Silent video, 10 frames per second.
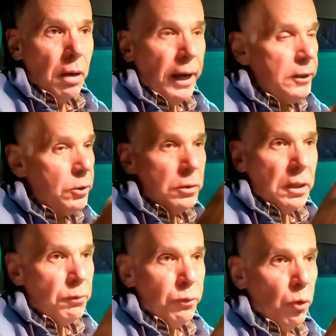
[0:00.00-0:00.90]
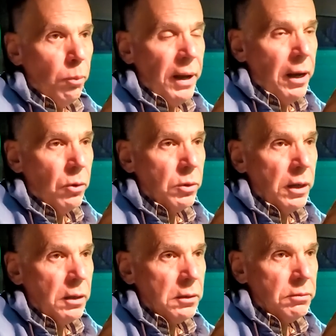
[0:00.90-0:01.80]
I couldn't get full power
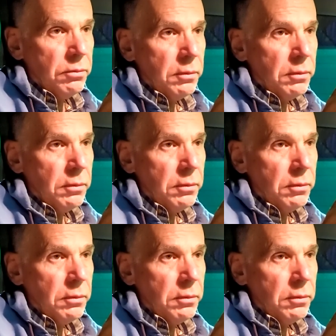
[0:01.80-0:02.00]
out of.